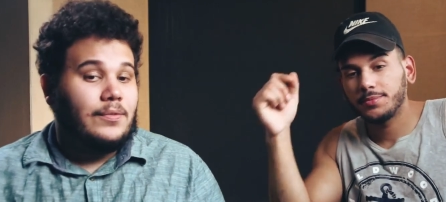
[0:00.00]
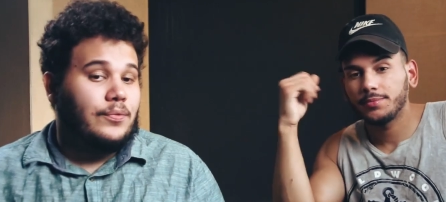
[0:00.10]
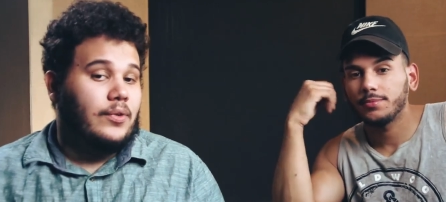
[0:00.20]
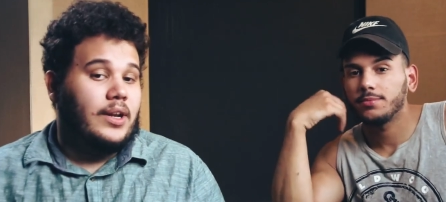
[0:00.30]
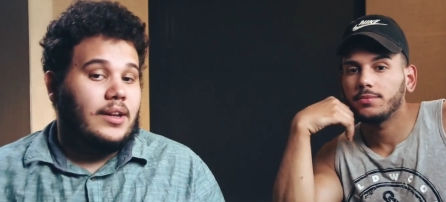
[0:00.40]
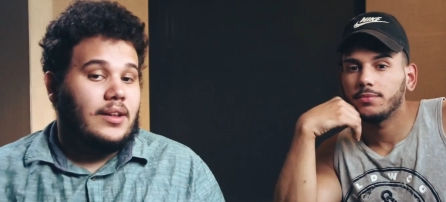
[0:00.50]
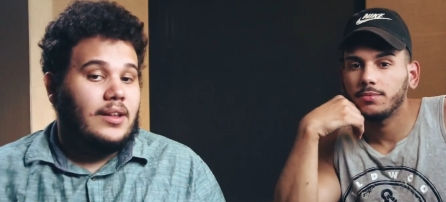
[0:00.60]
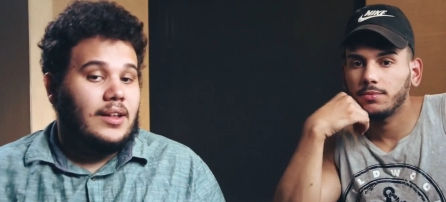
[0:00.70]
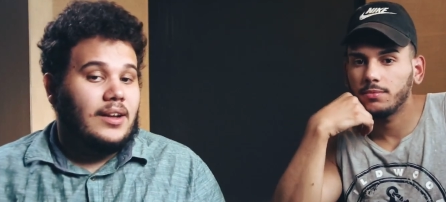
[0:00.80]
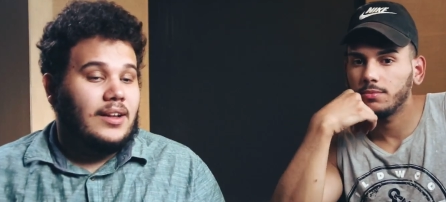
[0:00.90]
Speaker 1: different.
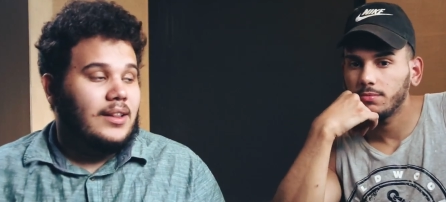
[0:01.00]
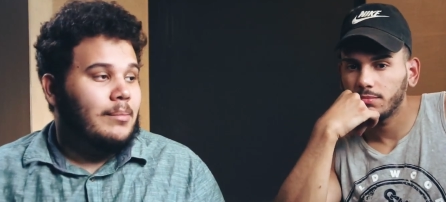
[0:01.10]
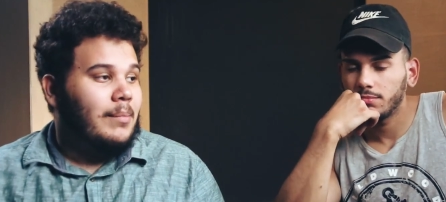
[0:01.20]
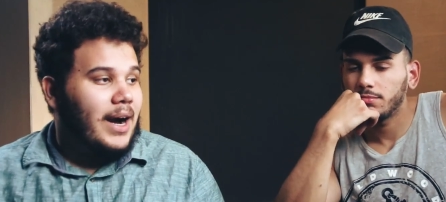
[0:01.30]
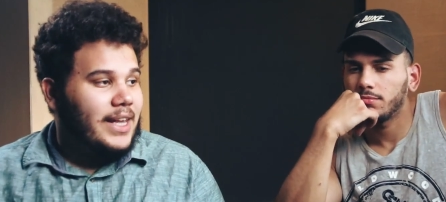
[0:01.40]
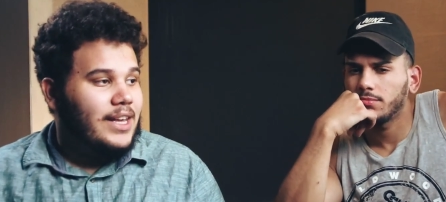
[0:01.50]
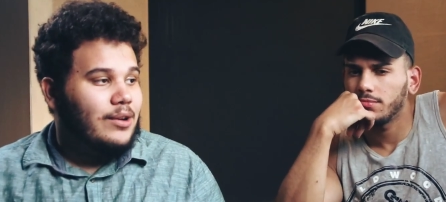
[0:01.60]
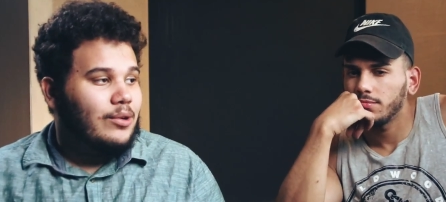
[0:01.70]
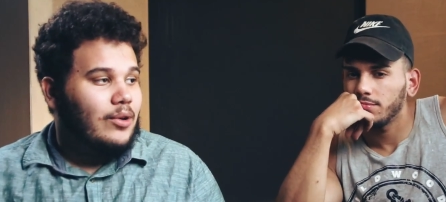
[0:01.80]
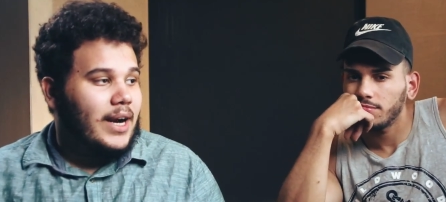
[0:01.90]
The My
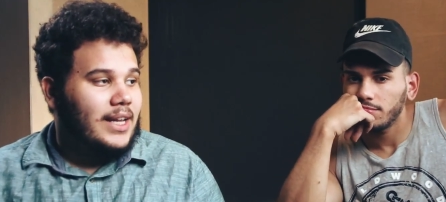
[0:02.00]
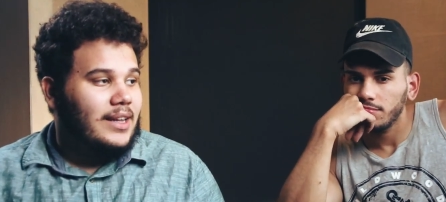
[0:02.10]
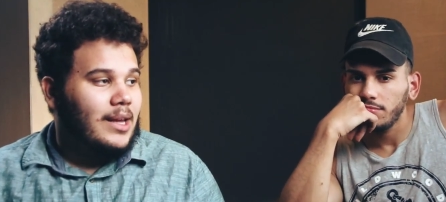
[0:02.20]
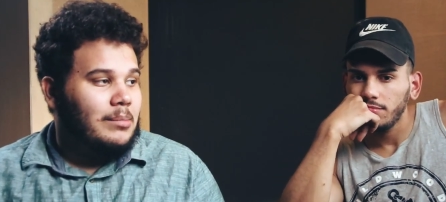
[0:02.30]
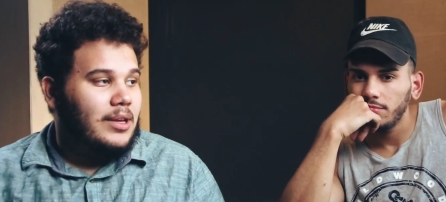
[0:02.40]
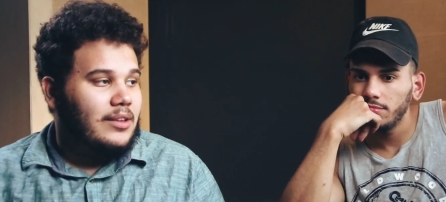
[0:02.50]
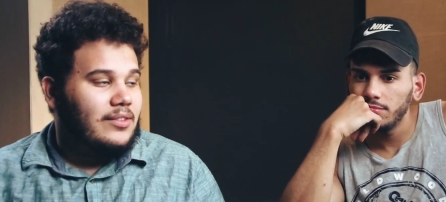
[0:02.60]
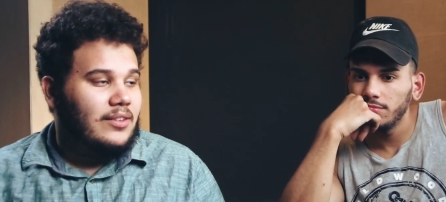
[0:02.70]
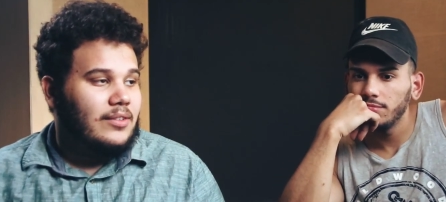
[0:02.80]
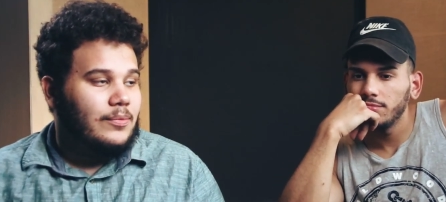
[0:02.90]
Hero Academia
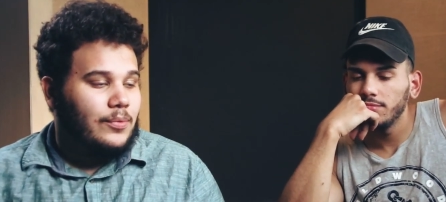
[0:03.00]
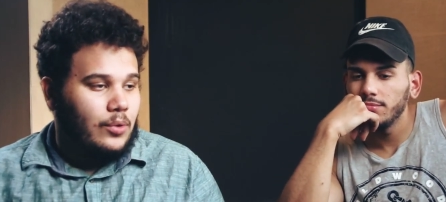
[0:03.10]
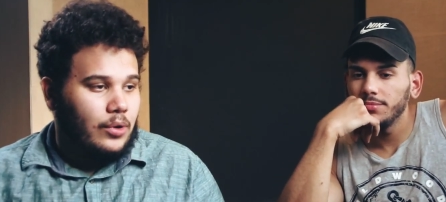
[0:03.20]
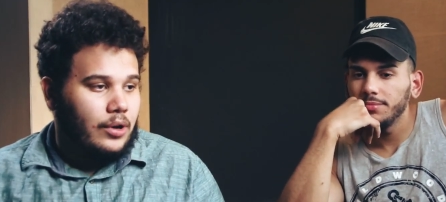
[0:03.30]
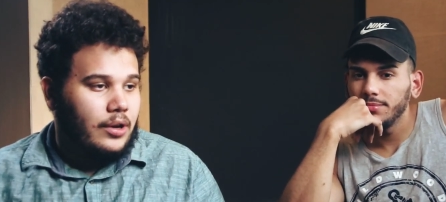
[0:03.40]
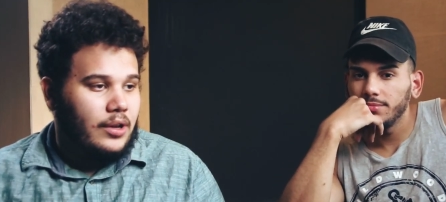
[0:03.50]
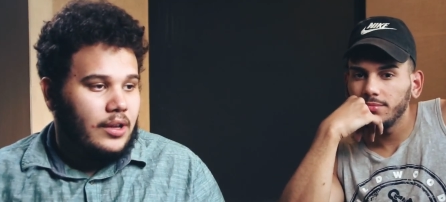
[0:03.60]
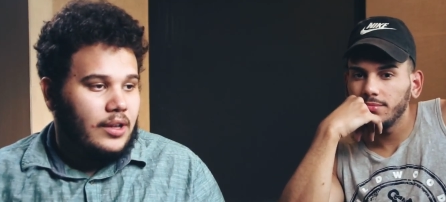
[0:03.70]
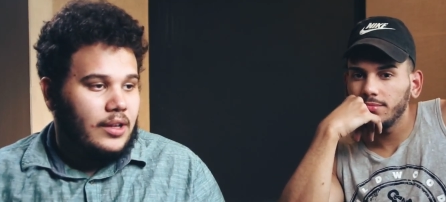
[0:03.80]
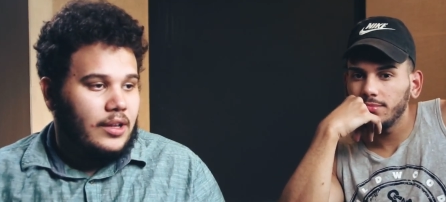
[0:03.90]
season four
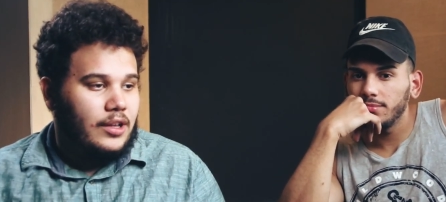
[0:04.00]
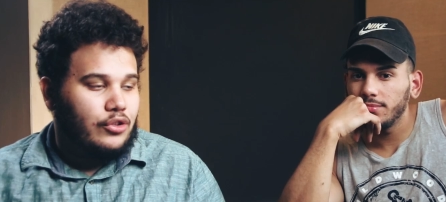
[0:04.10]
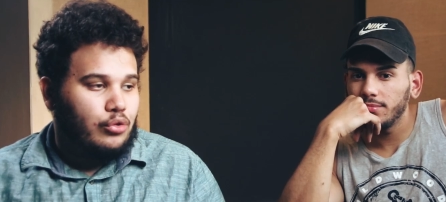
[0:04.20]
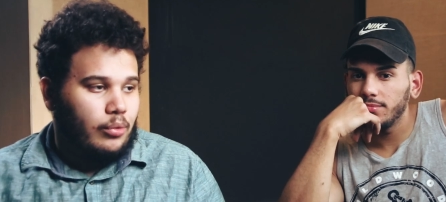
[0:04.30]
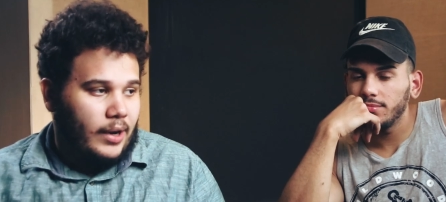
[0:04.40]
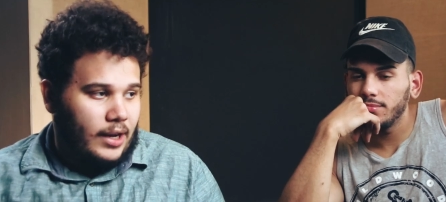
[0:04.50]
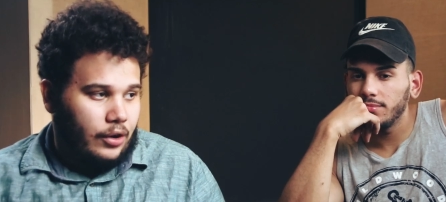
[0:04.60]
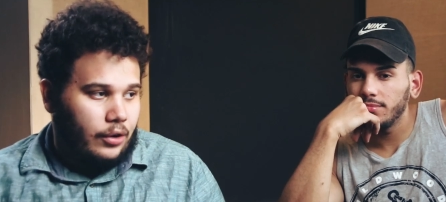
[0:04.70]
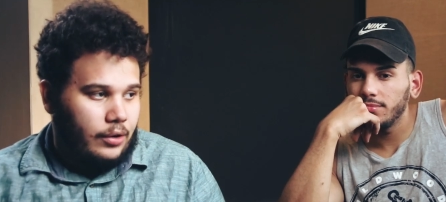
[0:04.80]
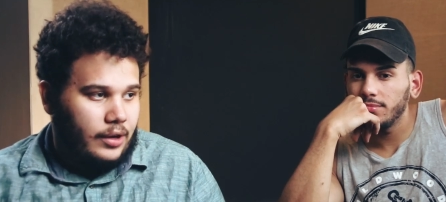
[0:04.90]

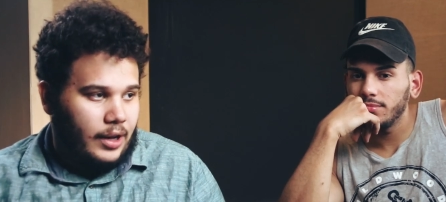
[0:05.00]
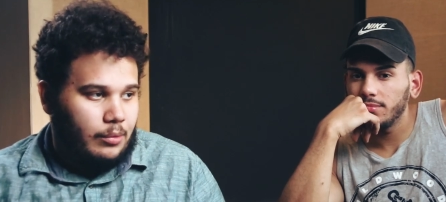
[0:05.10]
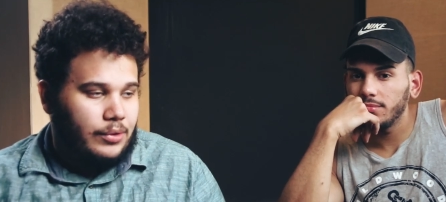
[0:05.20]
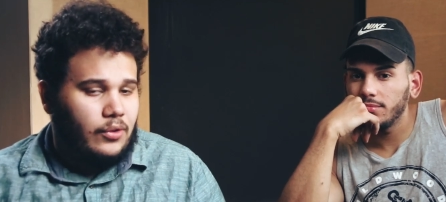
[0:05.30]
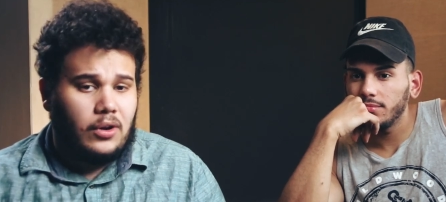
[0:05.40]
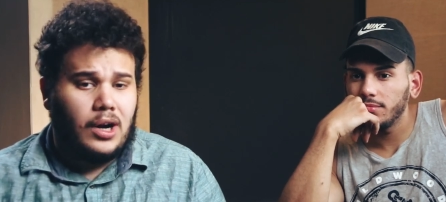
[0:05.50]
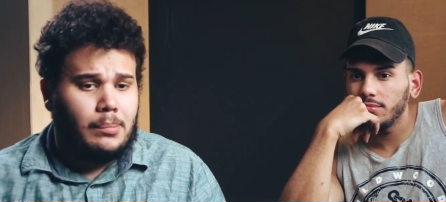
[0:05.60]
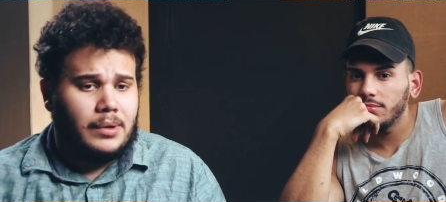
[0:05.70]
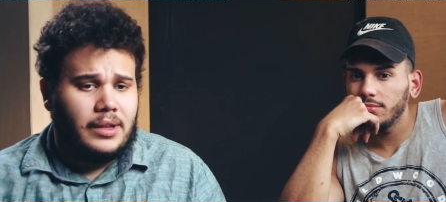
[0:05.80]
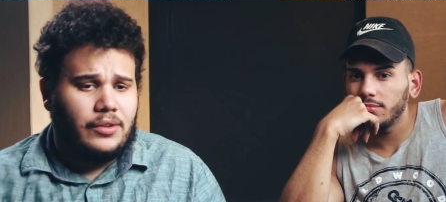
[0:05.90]
trailer. Now we saw a
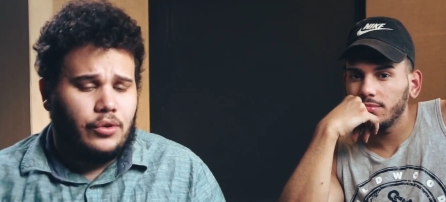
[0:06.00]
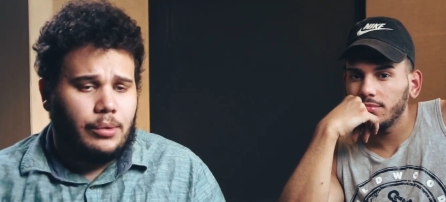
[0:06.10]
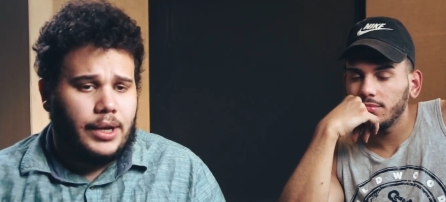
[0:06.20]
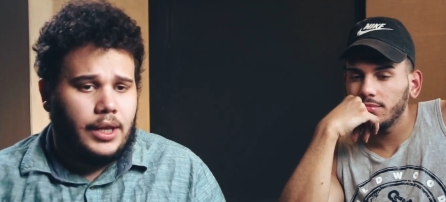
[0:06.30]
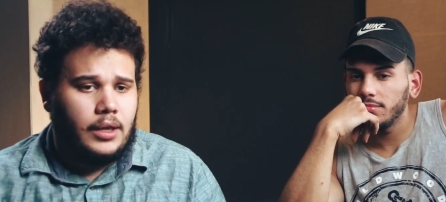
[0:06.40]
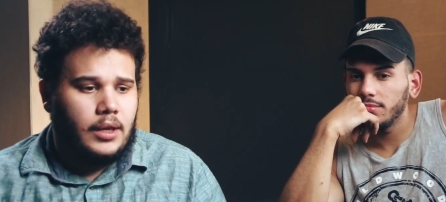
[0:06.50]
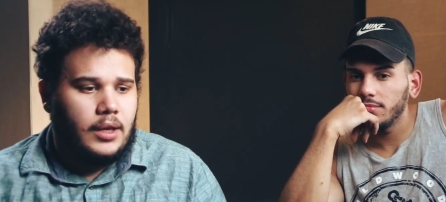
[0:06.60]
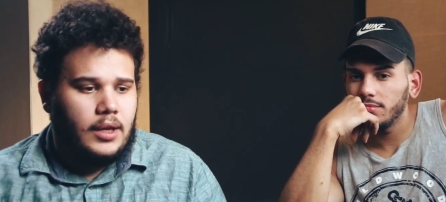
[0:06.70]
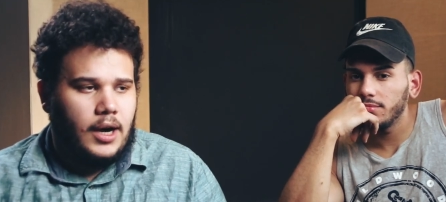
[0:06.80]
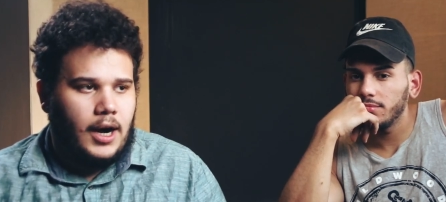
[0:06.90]
couple of these already.
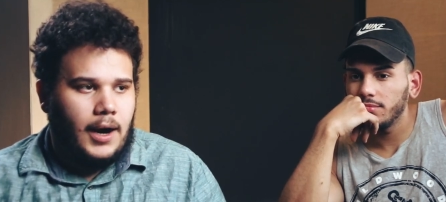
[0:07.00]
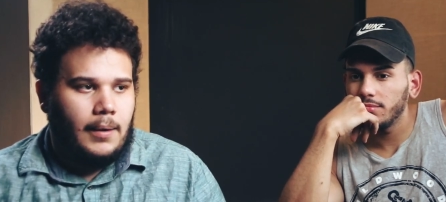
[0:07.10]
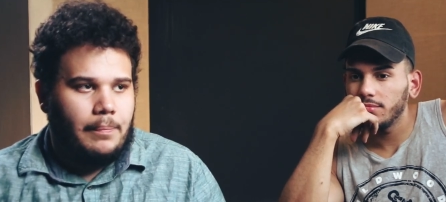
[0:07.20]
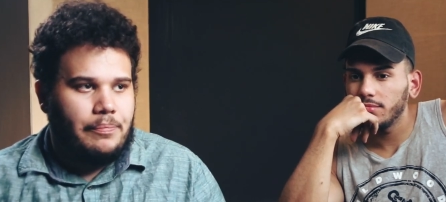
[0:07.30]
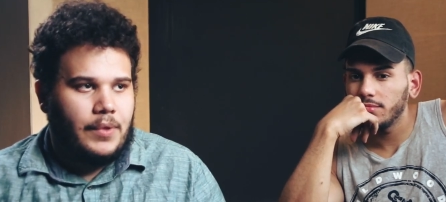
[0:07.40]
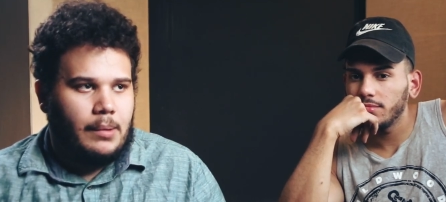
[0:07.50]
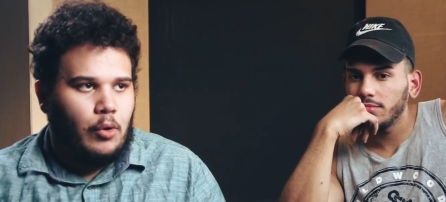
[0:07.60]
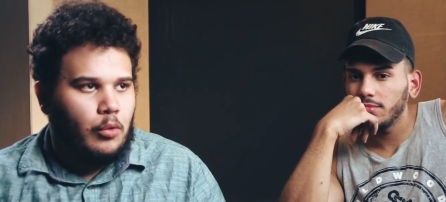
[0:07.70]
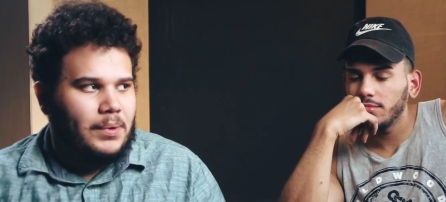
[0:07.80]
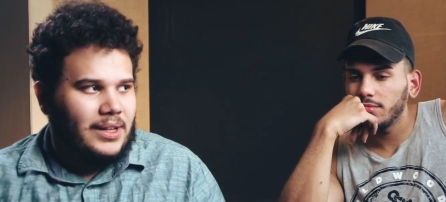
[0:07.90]
Um, I'm
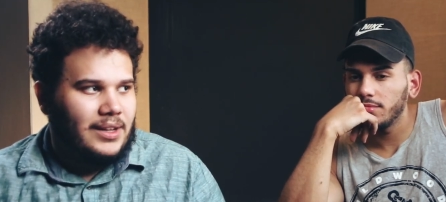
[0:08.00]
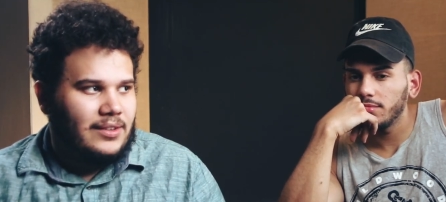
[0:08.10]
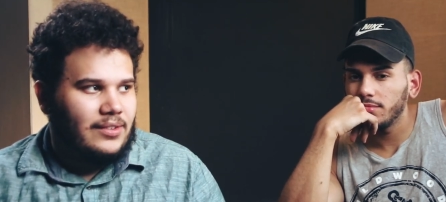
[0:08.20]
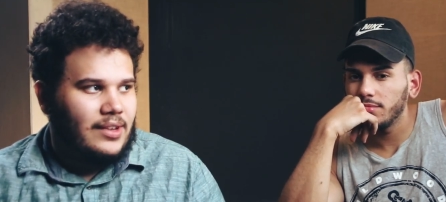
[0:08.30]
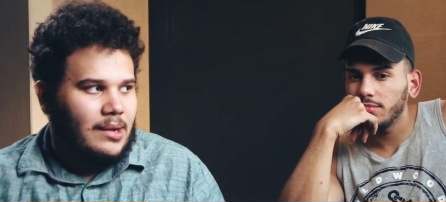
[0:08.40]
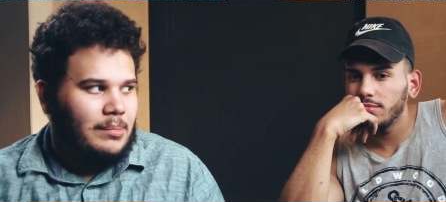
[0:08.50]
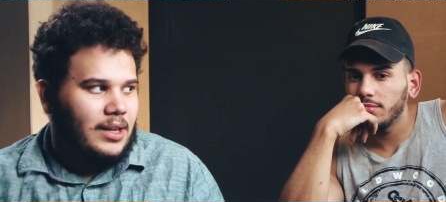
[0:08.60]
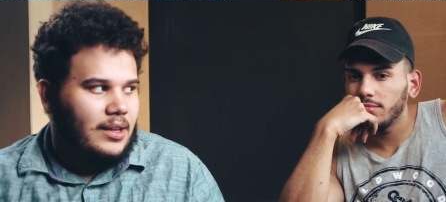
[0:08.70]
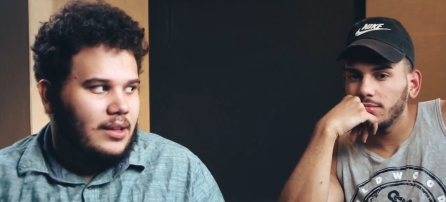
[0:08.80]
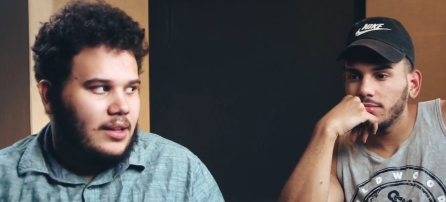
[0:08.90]
hoping this is going to
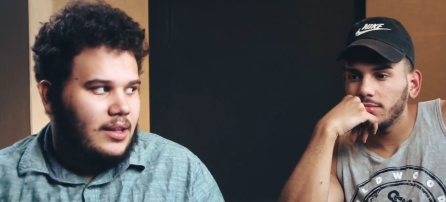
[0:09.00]
be